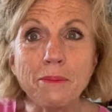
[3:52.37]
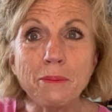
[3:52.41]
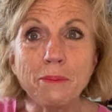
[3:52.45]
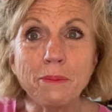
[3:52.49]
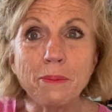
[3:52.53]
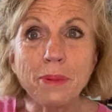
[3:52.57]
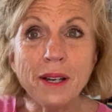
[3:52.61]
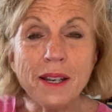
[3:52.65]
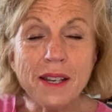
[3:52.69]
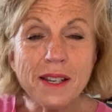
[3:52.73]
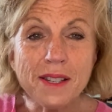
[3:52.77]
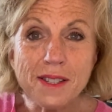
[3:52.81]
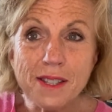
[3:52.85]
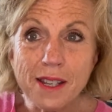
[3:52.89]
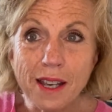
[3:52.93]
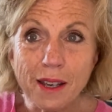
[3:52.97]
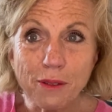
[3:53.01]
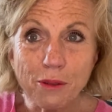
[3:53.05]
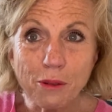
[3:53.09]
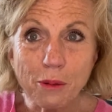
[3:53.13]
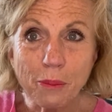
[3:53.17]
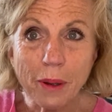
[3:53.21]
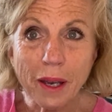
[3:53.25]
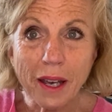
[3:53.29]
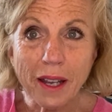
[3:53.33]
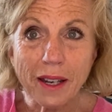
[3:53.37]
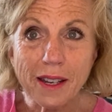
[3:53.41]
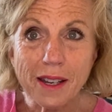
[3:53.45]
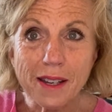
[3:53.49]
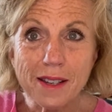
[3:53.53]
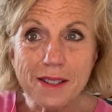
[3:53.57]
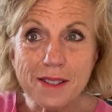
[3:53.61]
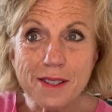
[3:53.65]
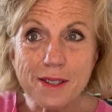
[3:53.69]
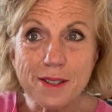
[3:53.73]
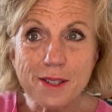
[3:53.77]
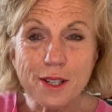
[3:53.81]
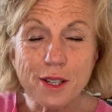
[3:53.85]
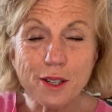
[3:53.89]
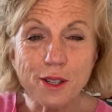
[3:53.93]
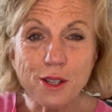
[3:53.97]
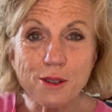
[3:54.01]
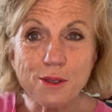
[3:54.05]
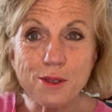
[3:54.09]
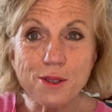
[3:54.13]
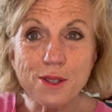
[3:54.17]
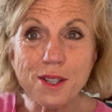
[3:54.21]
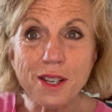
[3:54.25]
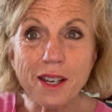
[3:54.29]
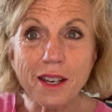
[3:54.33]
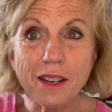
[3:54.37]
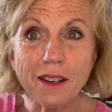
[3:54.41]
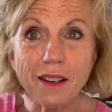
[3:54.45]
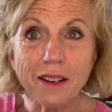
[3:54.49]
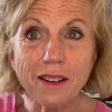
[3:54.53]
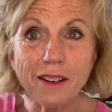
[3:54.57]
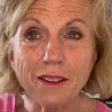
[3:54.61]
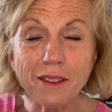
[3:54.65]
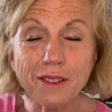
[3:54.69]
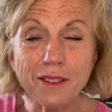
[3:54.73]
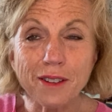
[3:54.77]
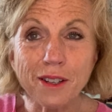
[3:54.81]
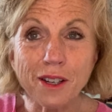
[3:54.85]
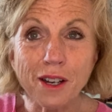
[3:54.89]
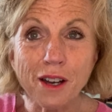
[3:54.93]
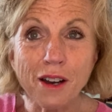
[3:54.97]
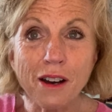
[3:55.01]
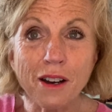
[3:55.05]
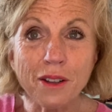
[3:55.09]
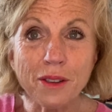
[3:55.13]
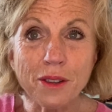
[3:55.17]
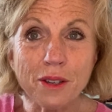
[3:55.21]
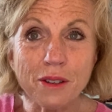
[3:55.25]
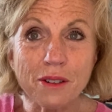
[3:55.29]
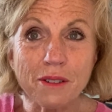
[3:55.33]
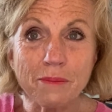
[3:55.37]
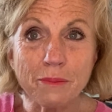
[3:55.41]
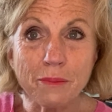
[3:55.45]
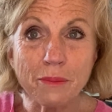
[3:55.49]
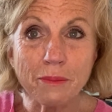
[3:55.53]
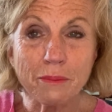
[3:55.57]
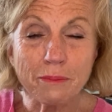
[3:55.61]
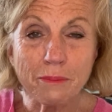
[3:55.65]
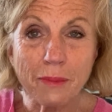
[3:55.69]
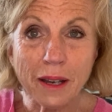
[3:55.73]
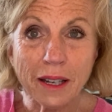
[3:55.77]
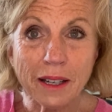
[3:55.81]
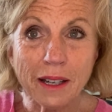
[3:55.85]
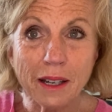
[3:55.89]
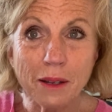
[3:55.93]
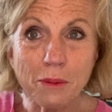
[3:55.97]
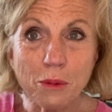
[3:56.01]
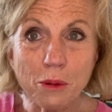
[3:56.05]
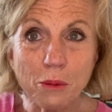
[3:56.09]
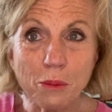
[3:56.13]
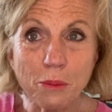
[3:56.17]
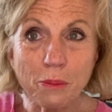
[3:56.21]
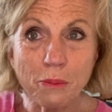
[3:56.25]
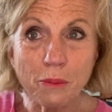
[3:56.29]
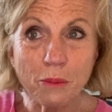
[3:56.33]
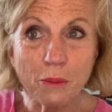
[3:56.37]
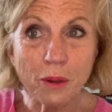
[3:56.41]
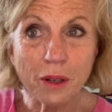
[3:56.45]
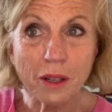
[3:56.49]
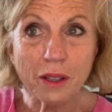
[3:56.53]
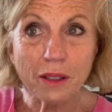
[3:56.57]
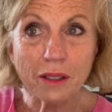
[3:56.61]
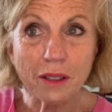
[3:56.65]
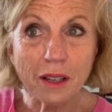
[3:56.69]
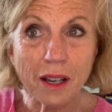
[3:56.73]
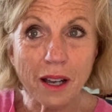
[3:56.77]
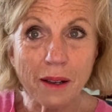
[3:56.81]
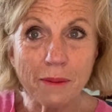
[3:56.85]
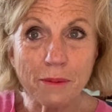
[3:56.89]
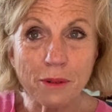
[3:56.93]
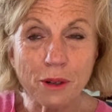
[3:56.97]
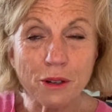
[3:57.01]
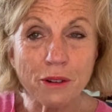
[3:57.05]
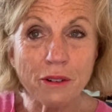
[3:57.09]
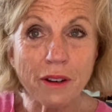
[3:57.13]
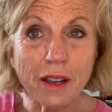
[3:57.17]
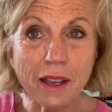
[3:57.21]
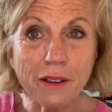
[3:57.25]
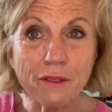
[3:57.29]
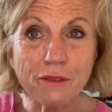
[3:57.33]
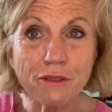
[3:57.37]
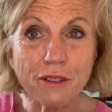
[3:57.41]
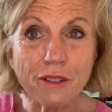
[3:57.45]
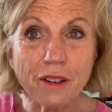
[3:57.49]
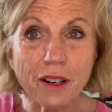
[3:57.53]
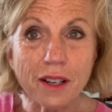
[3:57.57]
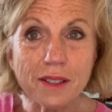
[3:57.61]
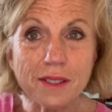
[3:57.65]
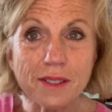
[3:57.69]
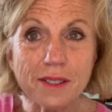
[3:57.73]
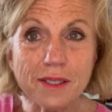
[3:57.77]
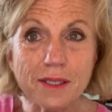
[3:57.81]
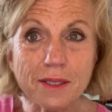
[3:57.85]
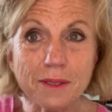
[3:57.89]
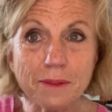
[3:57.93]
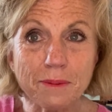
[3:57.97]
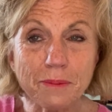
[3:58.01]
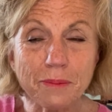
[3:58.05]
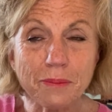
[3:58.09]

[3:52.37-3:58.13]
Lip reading: Please save your pennies until you see the card that Madeline will create for us.